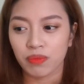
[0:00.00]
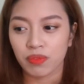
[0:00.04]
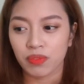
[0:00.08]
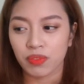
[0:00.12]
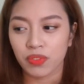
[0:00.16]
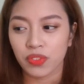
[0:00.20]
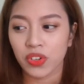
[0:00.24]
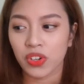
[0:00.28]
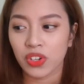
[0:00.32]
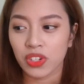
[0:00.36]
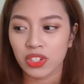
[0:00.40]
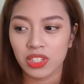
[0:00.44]

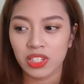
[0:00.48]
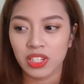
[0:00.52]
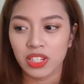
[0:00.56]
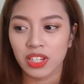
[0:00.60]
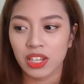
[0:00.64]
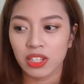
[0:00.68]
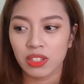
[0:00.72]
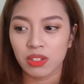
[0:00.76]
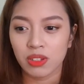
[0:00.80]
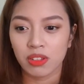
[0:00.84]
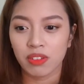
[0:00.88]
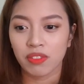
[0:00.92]
for us to
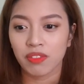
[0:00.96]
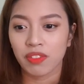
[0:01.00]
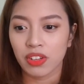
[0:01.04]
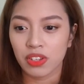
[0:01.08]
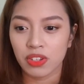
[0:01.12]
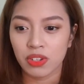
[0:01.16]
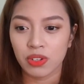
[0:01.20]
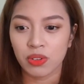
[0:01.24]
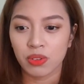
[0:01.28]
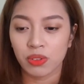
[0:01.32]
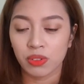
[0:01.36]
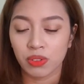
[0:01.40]
get to the
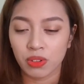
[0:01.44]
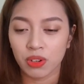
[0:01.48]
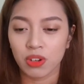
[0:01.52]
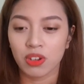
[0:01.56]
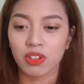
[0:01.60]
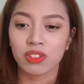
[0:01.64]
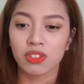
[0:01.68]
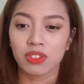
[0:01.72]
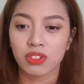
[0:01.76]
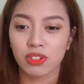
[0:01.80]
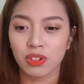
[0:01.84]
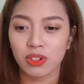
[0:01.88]
venue or the
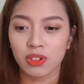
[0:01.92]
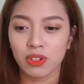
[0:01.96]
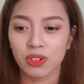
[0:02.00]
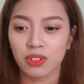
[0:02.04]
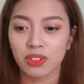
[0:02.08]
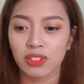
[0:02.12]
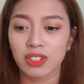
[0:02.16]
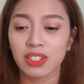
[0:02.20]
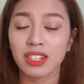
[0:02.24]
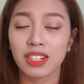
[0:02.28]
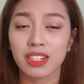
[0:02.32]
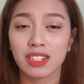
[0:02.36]
concert
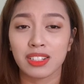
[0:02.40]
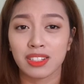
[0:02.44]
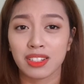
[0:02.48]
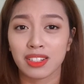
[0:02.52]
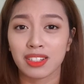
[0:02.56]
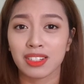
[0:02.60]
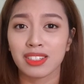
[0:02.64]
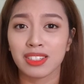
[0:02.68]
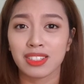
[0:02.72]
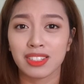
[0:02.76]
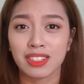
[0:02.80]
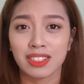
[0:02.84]
hall, it
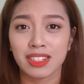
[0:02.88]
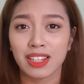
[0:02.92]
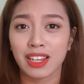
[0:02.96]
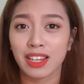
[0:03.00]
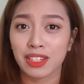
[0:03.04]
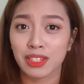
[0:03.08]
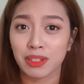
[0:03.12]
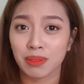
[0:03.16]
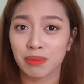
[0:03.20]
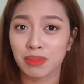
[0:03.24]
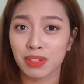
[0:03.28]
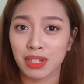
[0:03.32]
does take
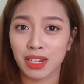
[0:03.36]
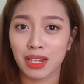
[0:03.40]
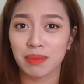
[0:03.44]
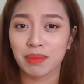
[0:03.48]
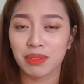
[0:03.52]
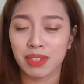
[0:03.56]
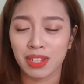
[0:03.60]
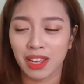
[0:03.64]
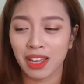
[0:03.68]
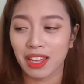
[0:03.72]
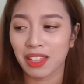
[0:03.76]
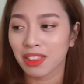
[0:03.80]
some time
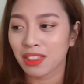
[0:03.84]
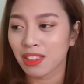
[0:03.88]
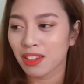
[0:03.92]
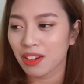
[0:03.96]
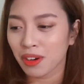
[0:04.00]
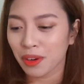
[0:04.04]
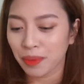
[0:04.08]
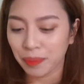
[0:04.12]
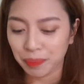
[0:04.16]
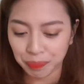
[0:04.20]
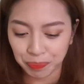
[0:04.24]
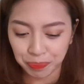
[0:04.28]
to get
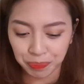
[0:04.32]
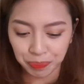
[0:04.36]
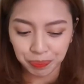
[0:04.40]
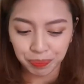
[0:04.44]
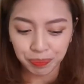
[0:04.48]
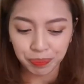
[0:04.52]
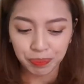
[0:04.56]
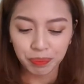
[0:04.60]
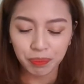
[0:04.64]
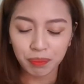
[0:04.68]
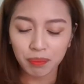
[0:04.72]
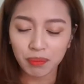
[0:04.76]
there
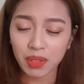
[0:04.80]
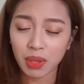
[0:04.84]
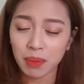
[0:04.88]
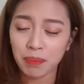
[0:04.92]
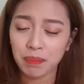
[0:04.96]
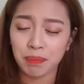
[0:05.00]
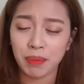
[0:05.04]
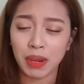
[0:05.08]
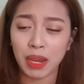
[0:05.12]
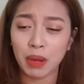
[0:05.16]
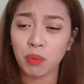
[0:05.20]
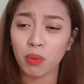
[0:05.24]

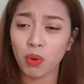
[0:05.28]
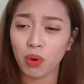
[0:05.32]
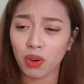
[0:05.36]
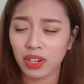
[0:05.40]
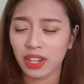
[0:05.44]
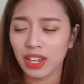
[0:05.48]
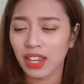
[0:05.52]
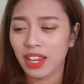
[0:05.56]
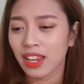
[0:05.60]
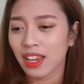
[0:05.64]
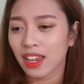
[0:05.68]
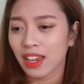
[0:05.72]
by
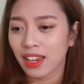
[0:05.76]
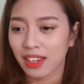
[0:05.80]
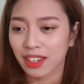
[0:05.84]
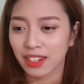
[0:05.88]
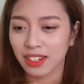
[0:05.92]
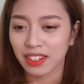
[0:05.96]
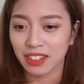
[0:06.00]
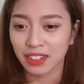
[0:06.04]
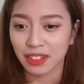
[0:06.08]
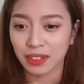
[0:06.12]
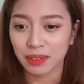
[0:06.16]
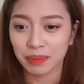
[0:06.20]
walking,
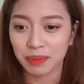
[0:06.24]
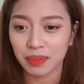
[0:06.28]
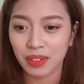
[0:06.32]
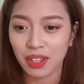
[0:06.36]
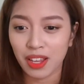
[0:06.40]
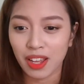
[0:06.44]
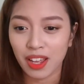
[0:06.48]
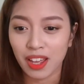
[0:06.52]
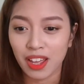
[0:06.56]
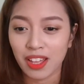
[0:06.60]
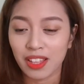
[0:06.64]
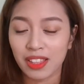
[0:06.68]
and
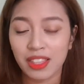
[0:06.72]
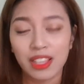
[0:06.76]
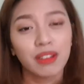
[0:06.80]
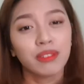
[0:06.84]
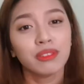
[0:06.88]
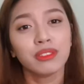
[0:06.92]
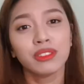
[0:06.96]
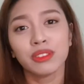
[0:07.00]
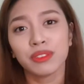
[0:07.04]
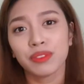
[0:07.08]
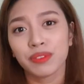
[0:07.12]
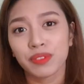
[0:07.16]
that
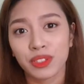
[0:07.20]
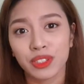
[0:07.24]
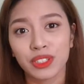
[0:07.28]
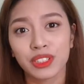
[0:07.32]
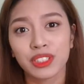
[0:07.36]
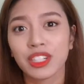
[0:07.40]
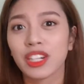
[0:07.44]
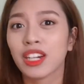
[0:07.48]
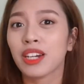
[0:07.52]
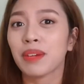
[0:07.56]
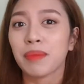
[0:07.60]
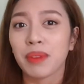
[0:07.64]
was the first
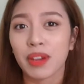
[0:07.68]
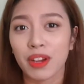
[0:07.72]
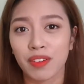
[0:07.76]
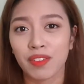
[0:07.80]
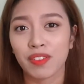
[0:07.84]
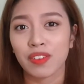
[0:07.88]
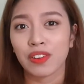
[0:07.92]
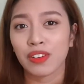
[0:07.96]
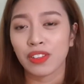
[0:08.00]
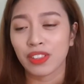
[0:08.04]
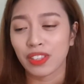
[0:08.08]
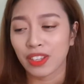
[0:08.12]
time
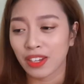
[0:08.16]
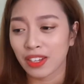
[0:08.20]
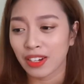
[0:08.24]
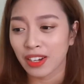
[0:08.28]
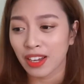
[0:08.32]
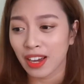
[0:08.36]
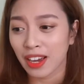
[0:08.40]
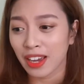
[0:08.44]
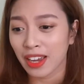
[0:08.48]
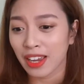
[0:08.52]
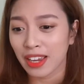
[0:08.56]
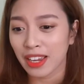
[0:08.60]
ever that
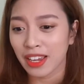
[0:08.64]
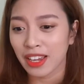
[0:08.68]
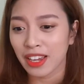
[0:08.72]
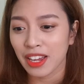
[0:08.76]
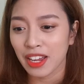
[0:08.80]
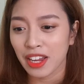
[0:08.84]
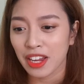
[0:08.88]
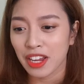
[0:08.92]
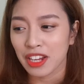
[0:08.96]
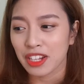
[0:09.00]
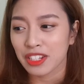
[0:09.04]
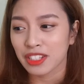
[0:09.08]
I
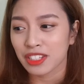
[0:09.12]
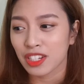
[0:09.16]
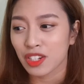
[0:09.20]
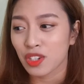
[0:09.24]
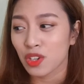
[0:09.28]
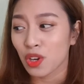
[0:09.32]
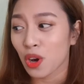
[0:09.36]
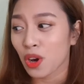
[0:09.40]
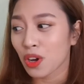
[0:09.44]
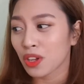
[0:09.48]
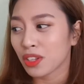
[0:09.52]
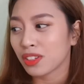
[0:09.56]
did
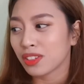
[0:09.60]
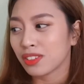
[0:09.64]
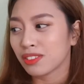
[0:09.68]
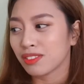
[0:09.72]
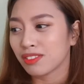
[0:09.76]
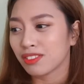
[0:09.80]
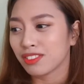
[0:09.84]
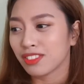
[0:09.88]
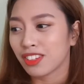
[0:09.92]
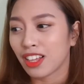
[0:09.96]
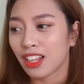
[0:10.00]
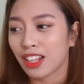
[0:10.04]
not
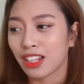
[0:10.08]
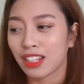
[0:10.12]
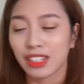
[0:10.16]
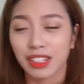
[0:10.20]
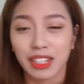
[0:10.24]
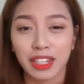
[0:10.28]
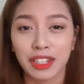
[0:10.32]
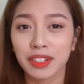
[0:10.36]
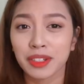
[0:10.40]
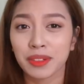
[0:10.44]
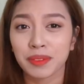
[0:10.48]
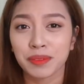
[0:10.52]

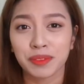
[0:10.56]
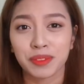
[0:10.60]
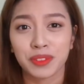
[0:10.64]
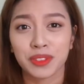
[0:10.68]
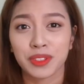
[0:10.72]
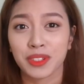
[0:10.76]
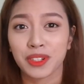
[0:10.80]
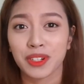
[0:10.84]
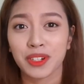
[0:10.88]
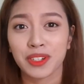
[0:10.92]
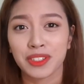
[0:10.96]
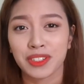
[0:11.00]
line up for
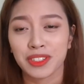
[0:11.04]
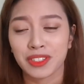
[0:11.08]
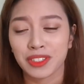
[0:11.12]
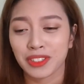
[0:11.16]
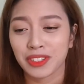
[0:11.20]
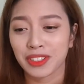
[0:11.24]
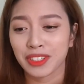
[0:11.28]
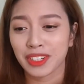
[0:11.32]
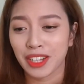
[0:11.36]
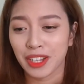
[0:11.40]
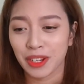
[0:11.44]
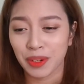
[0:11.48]
a
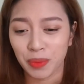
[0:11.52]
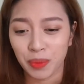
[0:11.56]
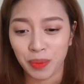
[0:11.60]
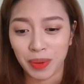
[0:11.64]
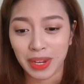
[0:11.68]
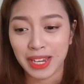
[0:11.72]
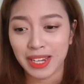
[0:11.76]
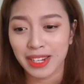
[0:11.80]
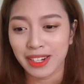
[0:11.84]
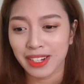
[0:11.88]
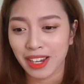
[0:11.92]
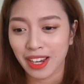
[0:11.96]
concert and
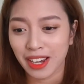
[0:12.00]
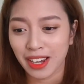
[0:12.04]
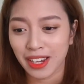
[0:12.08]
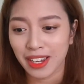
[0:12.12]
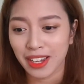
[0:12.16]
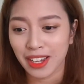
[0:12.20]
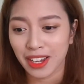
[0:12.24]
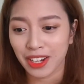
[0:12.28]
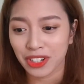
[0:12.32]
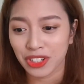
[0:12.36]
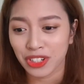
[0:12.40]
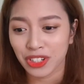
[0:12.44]
wait.
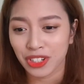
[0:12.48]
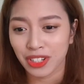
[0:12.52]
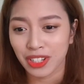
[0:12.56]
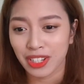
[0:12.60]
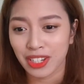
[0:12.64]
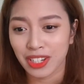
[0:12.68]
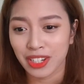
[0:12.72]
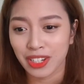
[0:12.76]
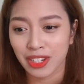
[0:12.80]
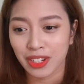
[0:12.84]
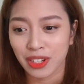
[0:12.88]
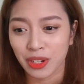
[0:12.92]
We
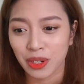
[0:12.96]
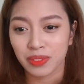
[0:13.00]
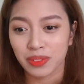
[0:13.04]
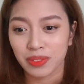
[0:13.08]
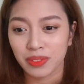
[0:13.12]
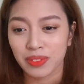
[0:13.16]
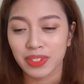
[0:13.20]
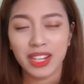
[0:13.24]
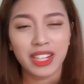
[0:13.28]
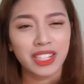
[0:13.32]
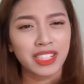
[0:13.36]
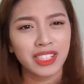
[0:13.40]
actually
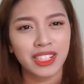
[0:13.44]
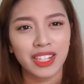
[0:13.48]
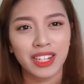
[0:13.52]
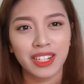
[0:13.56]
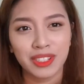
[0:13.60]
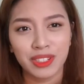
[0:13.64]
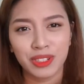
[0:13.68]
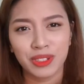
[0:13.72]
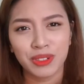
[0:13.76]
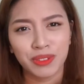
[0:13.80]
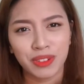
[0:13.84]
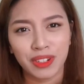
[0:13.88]

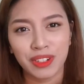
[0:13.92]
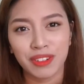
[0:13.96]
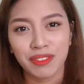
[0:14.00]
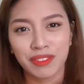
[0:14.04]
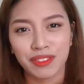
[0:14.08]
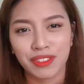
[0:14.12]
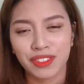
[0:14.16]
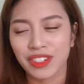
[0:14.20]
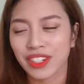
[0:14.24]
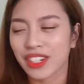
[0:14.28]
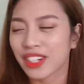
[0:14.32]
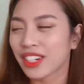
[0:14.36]
had to run
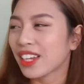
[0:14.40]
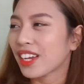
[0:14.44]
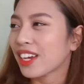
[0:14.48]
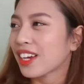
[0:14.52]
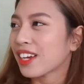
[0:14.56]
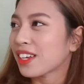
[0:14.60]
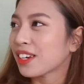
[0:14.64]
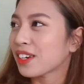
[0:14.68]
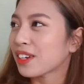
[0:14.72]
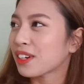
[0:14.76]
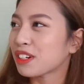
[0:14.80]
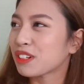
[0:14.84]
for it,
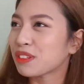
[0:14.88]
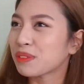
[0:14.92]
and